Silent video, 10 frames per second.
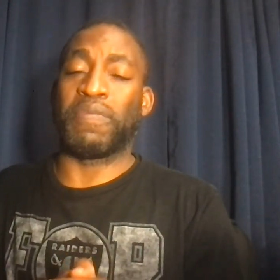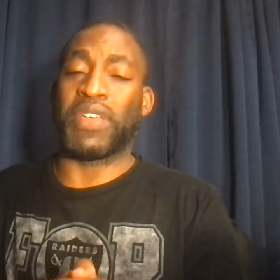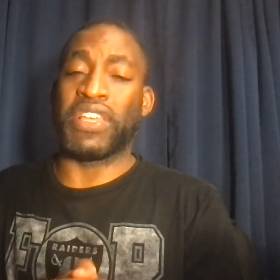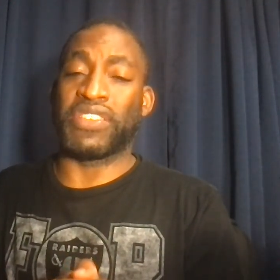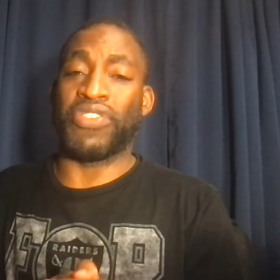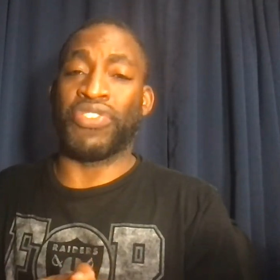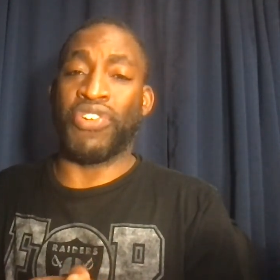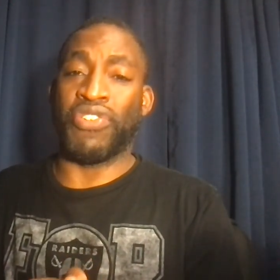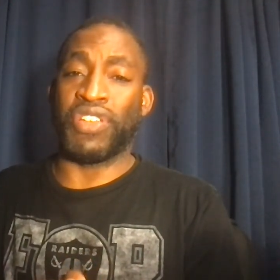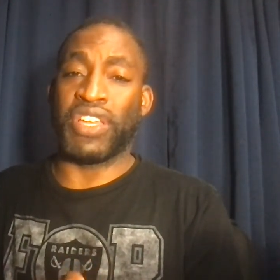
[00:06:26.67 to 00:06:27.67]
is a
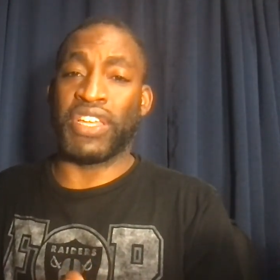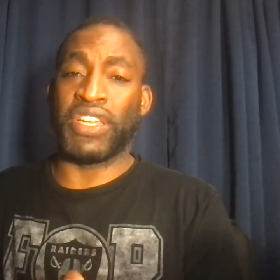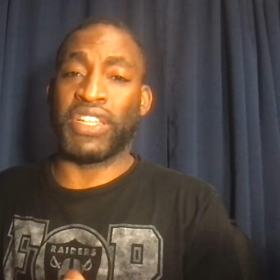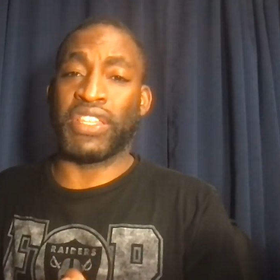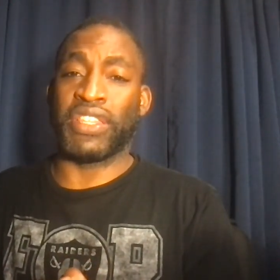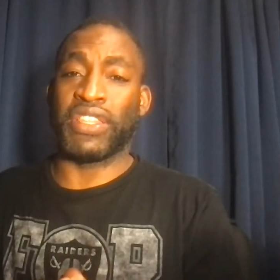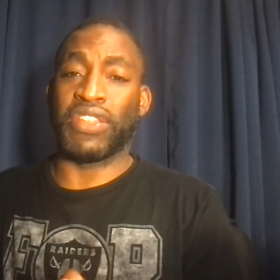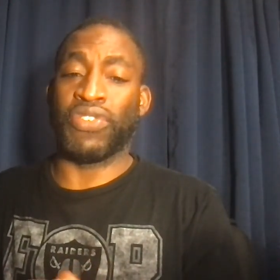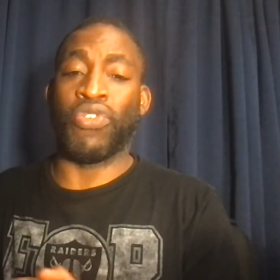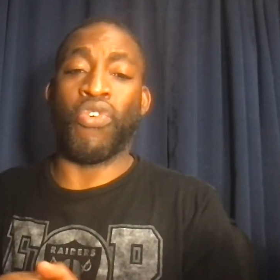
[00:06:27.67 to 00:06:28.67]
learning
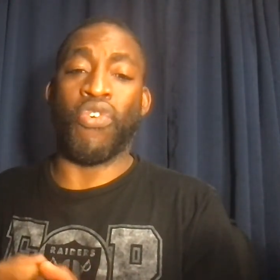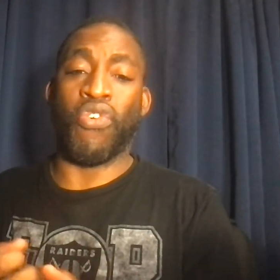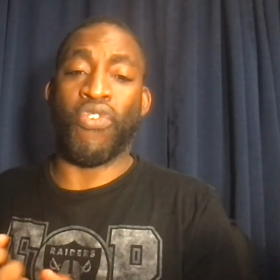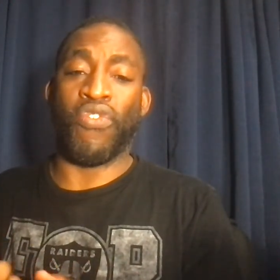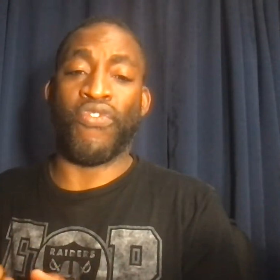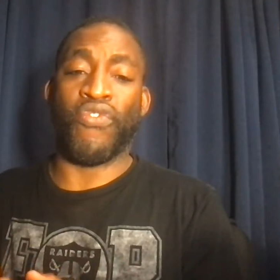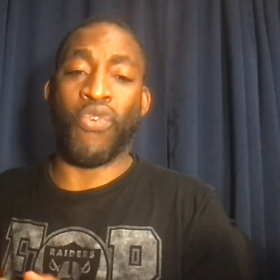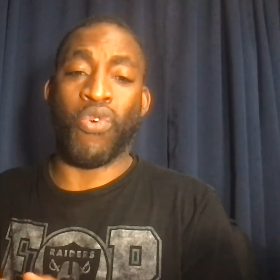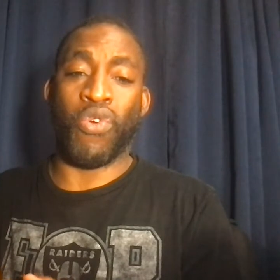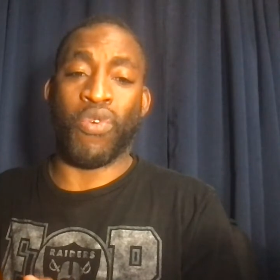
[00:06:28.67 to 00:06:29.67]
goal
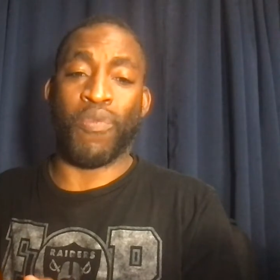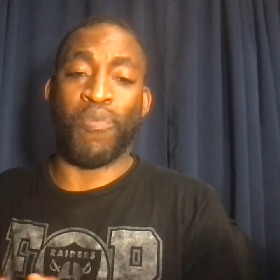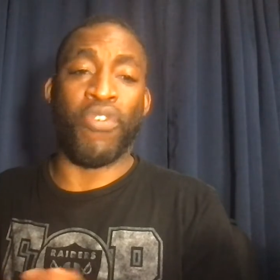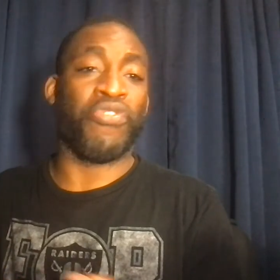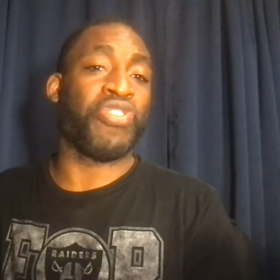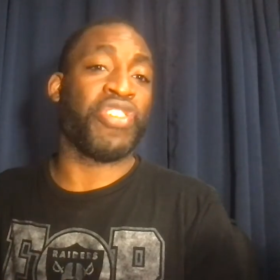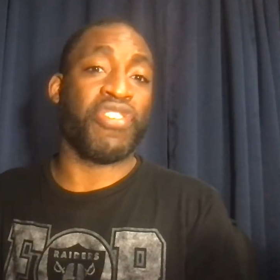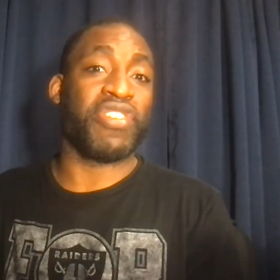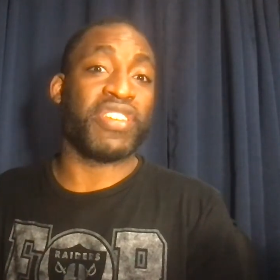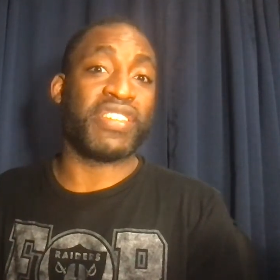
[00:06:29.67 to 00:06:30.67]
for both
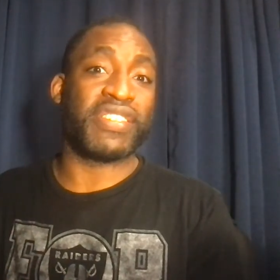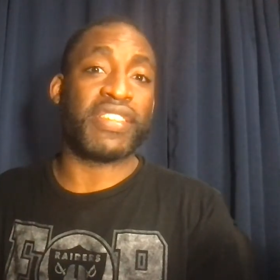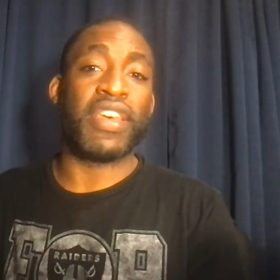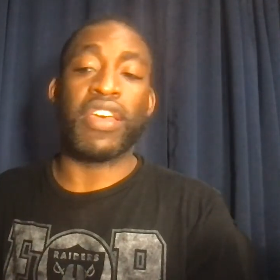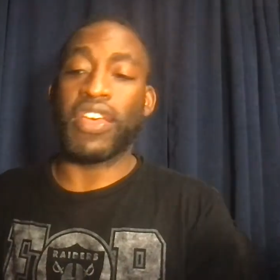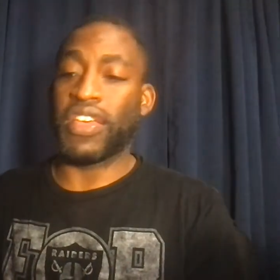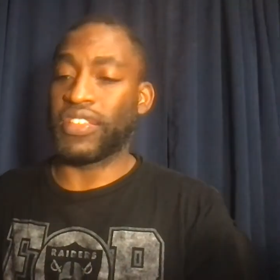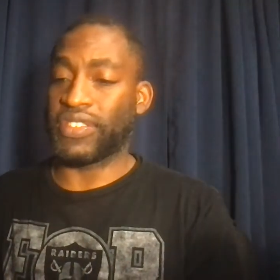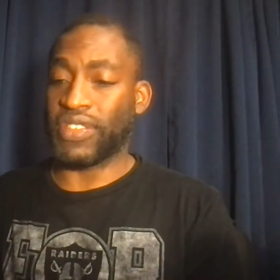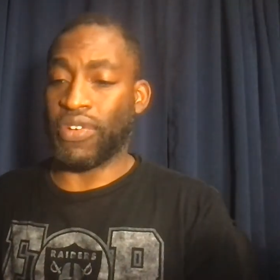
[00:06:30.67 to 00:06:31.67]
theories.
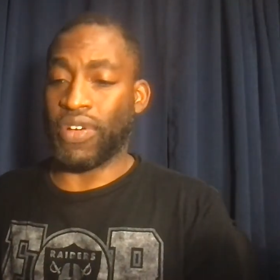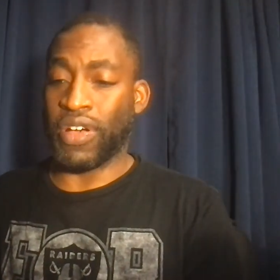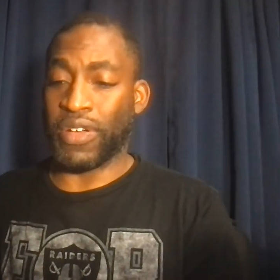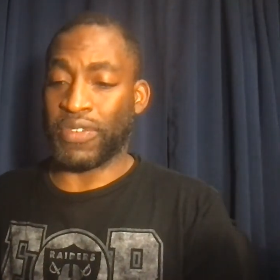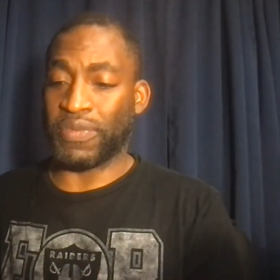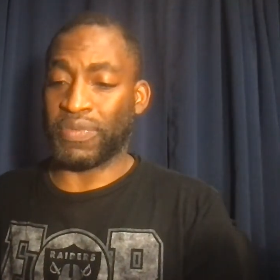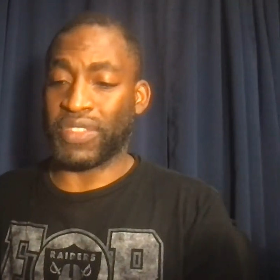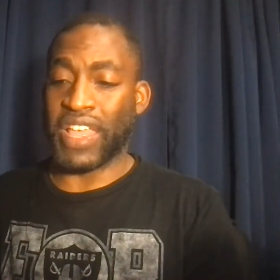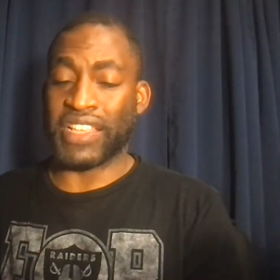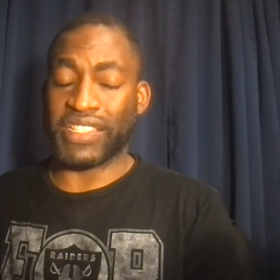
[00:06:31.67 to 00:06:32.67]
So
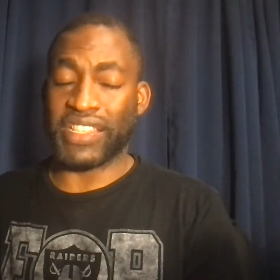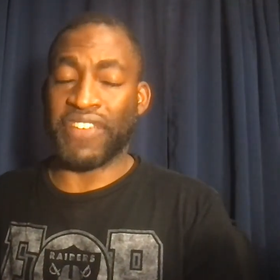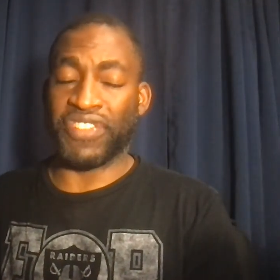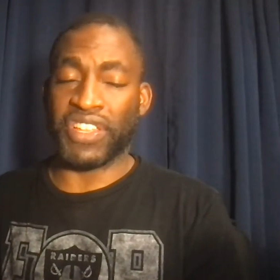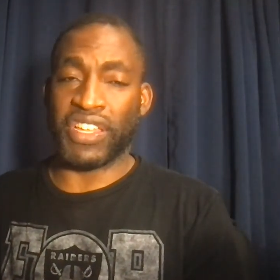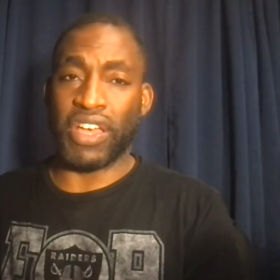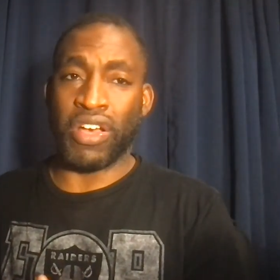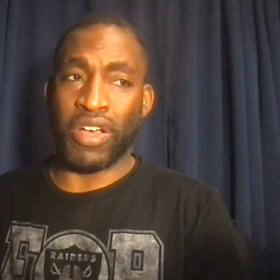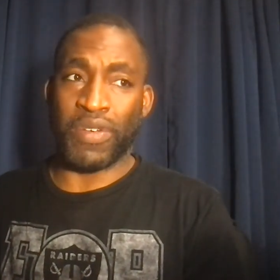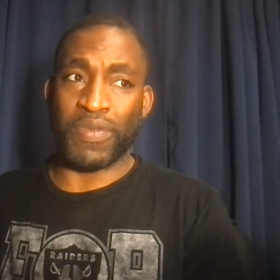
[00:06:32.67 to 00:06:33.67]
that's definitely
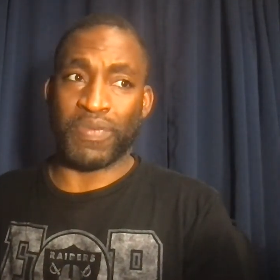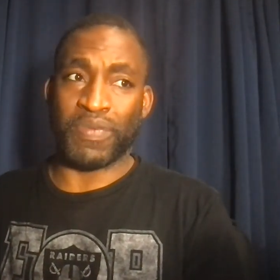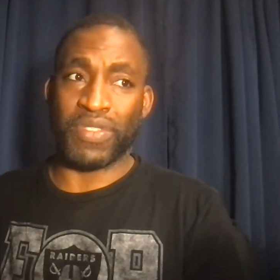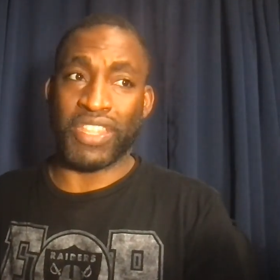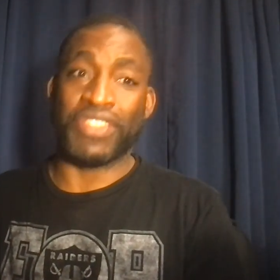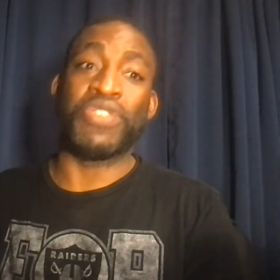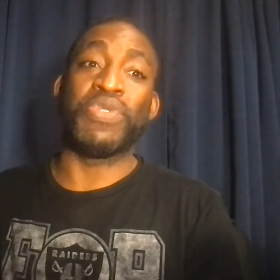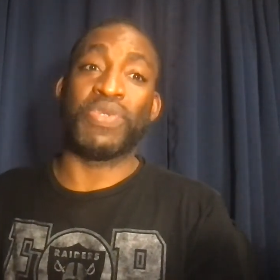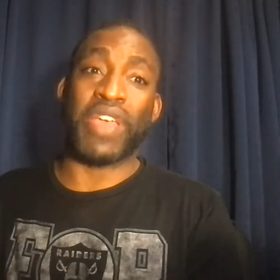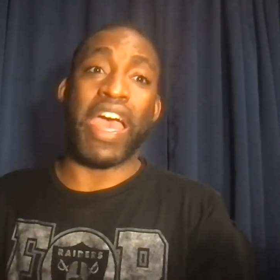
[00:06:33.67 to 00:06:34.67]
the
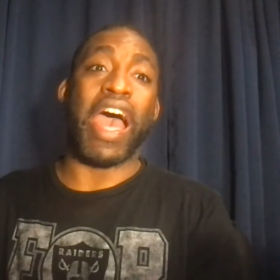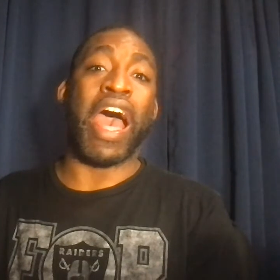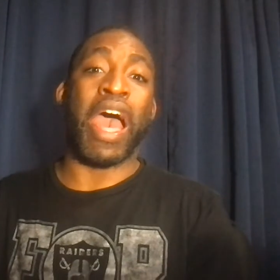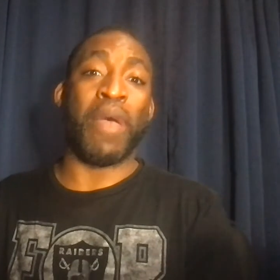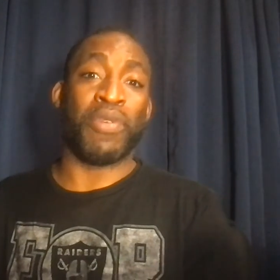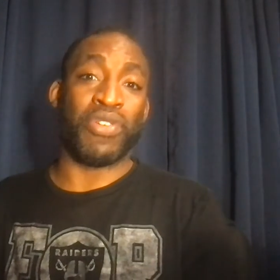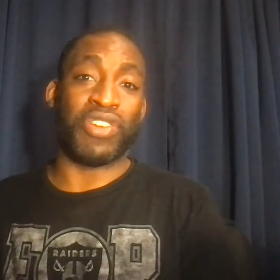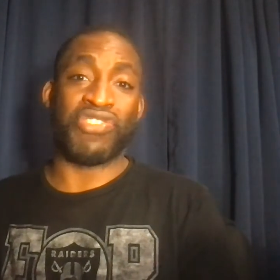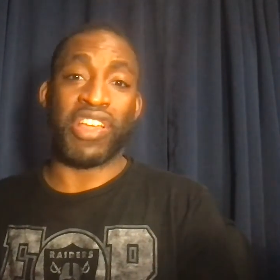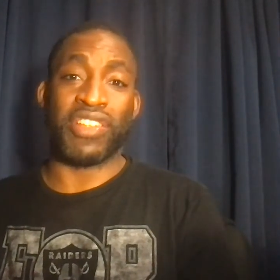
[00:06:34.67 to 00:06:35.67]
two that I'm going to
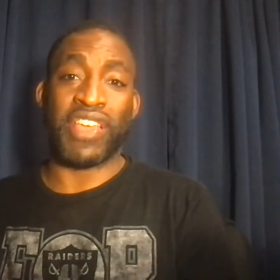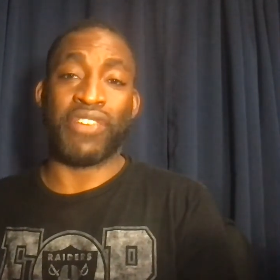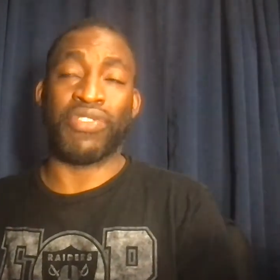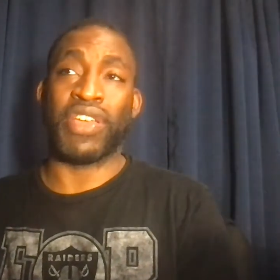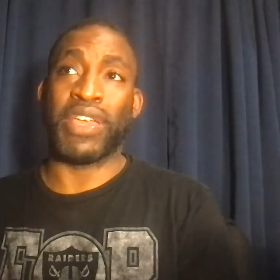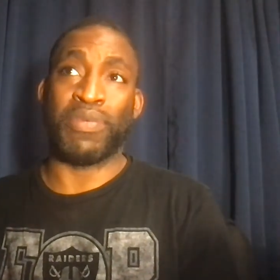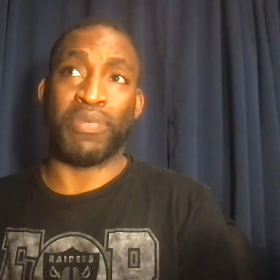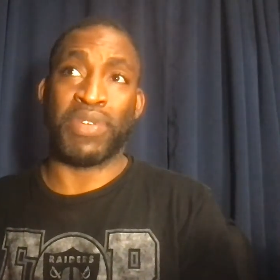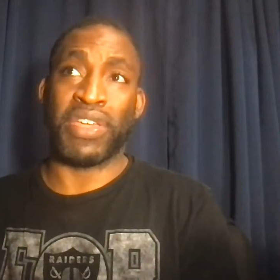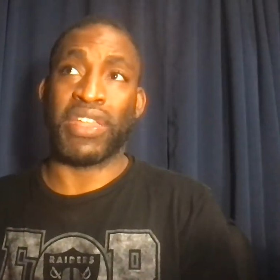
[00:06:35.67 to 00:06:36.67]
try to tackle and
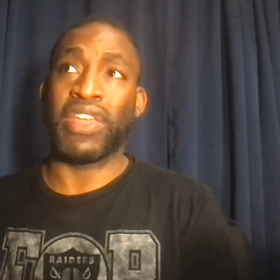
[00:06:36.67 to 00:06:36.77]
implement.